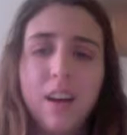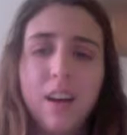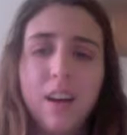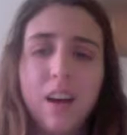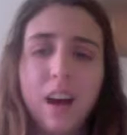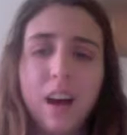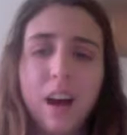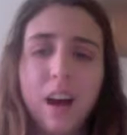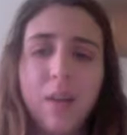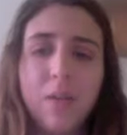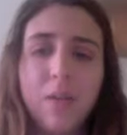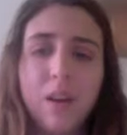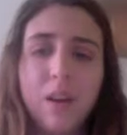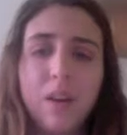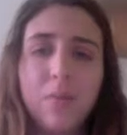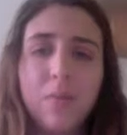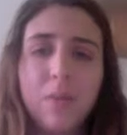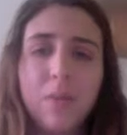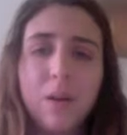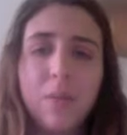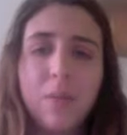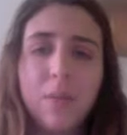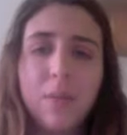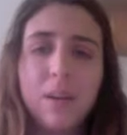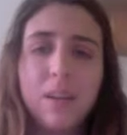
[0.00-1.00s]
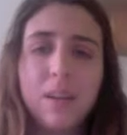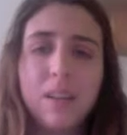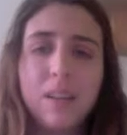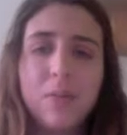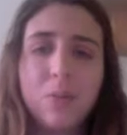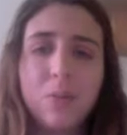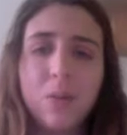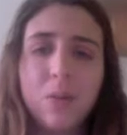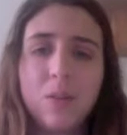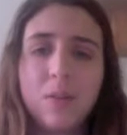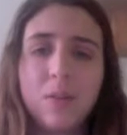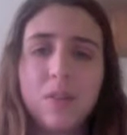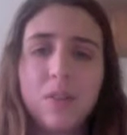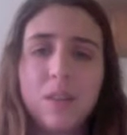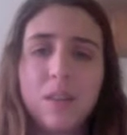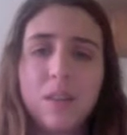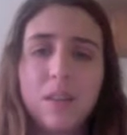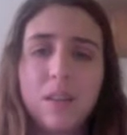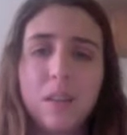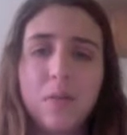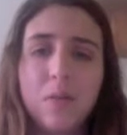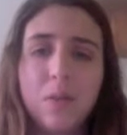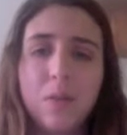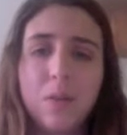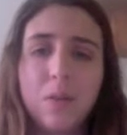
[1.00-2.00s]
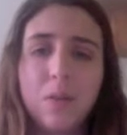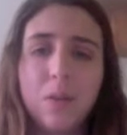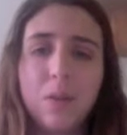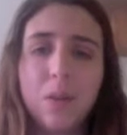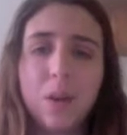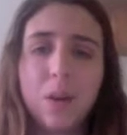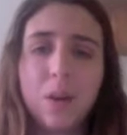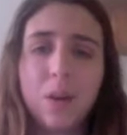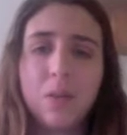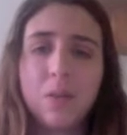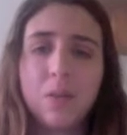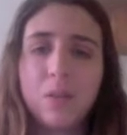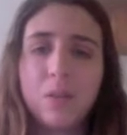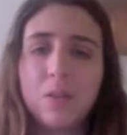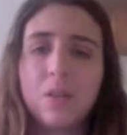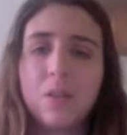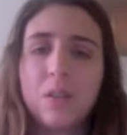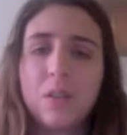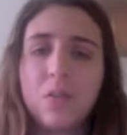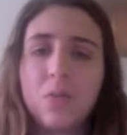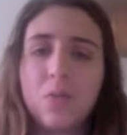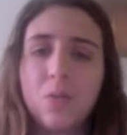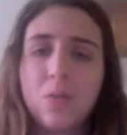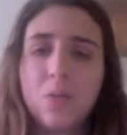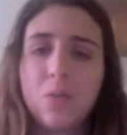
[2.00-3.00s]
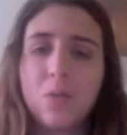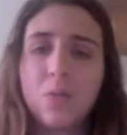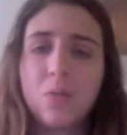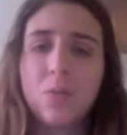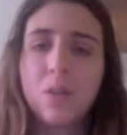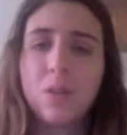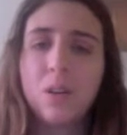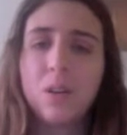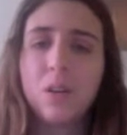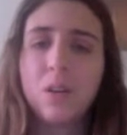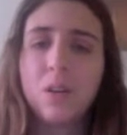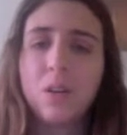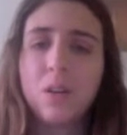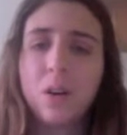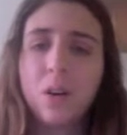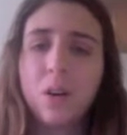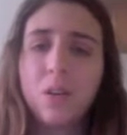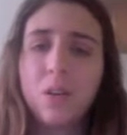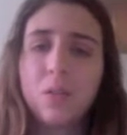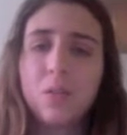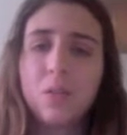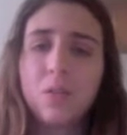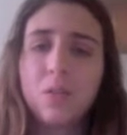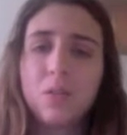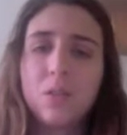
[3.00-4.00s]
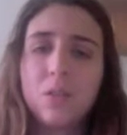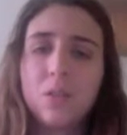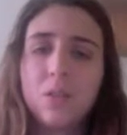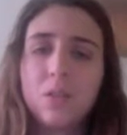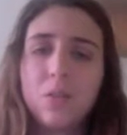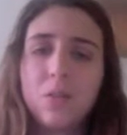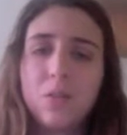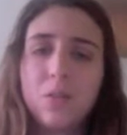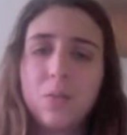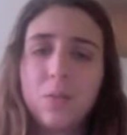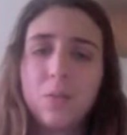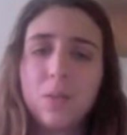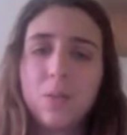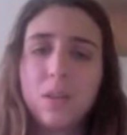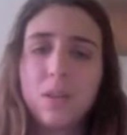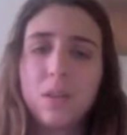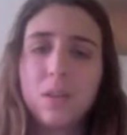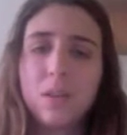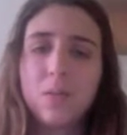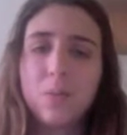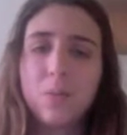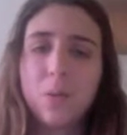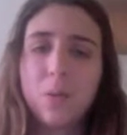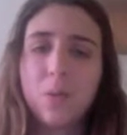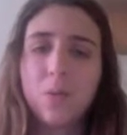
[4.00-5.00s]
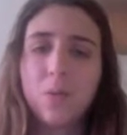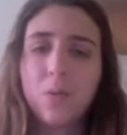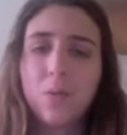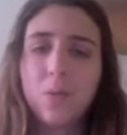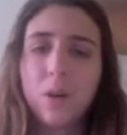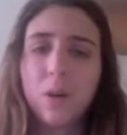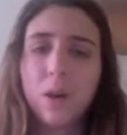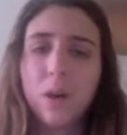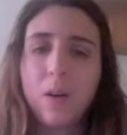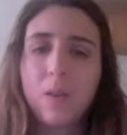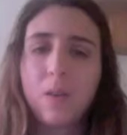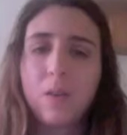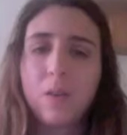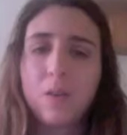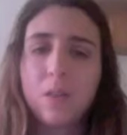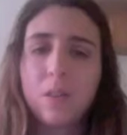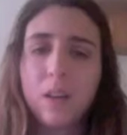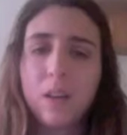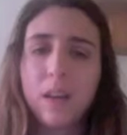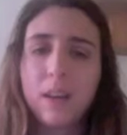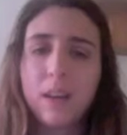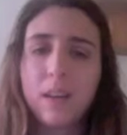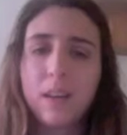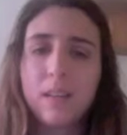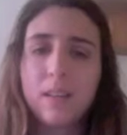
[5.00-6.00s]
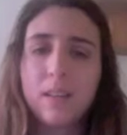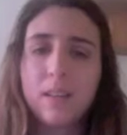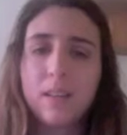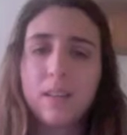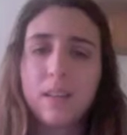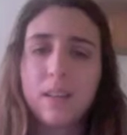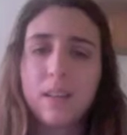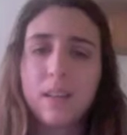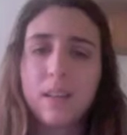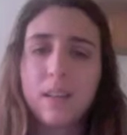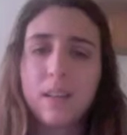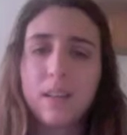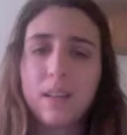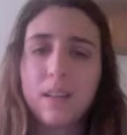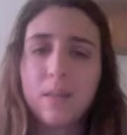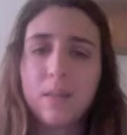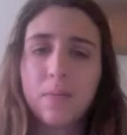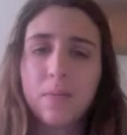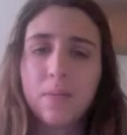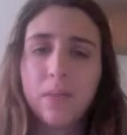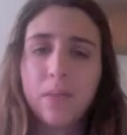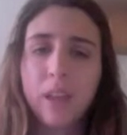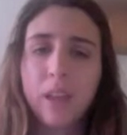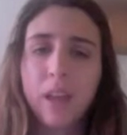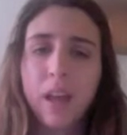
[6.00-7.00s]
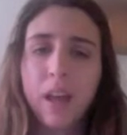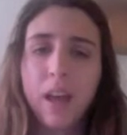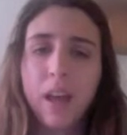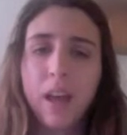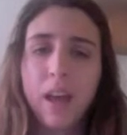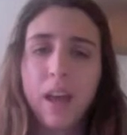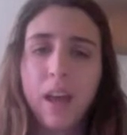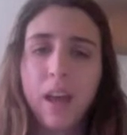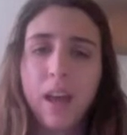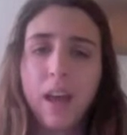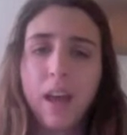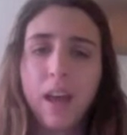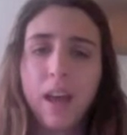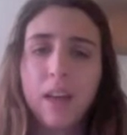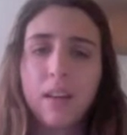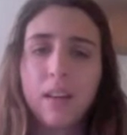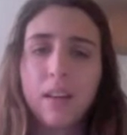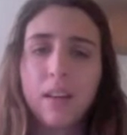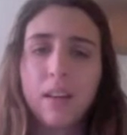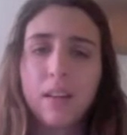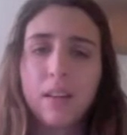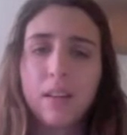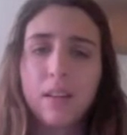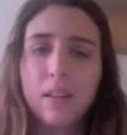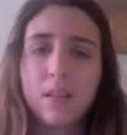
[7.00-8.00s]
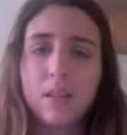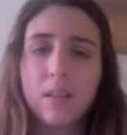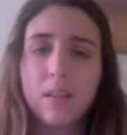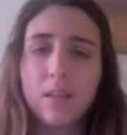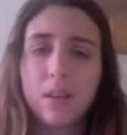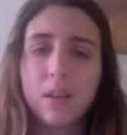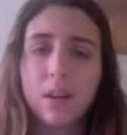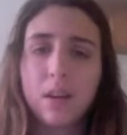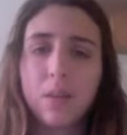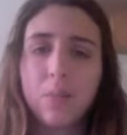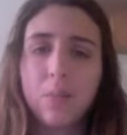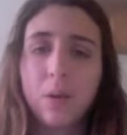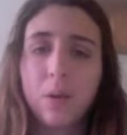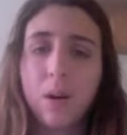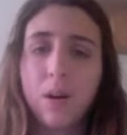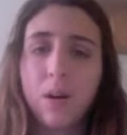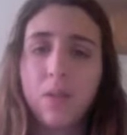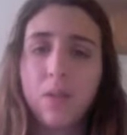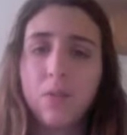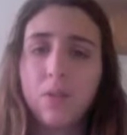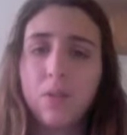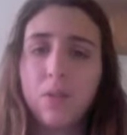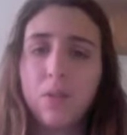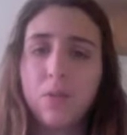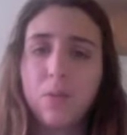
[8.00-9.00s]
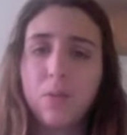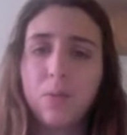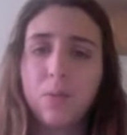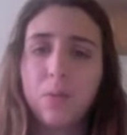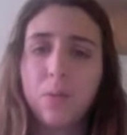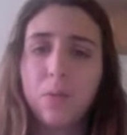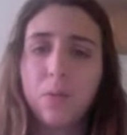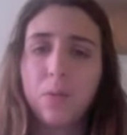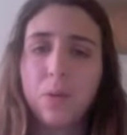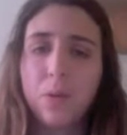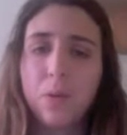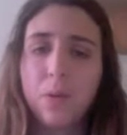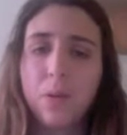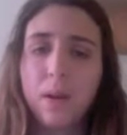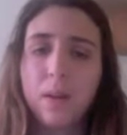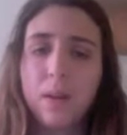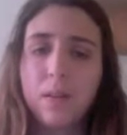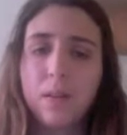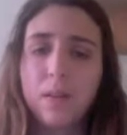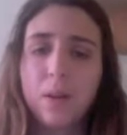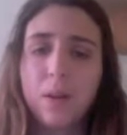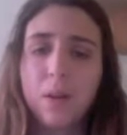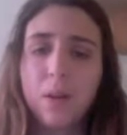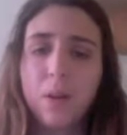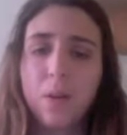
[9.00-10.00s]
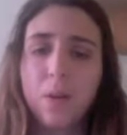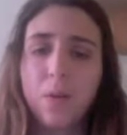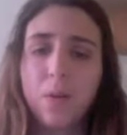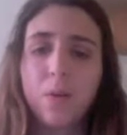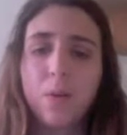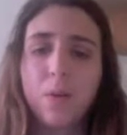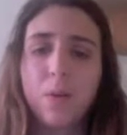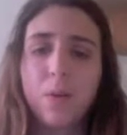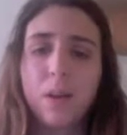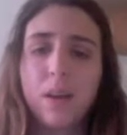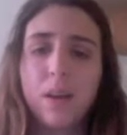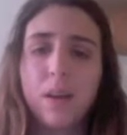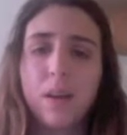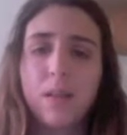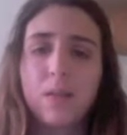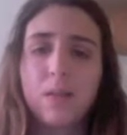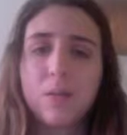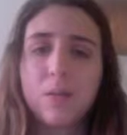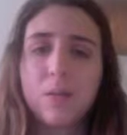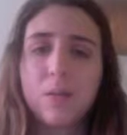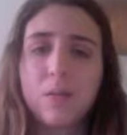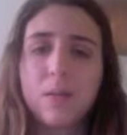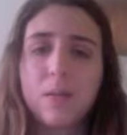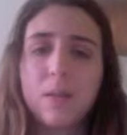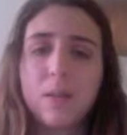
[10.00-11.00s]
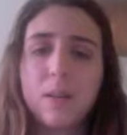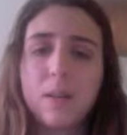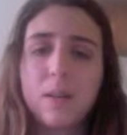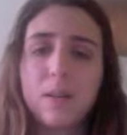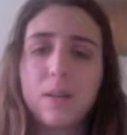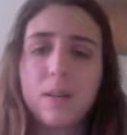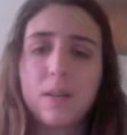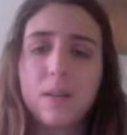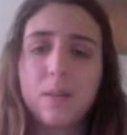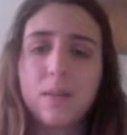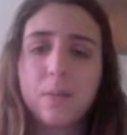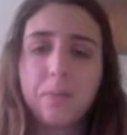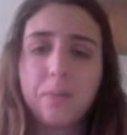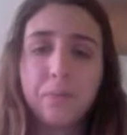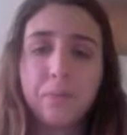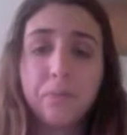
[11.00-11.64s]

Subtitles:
I write about my experiences living with Gardner syndrome. Gardner syndrome is both a rare and genetic disease, and it is part of a group of hereditary colon cancer diseases.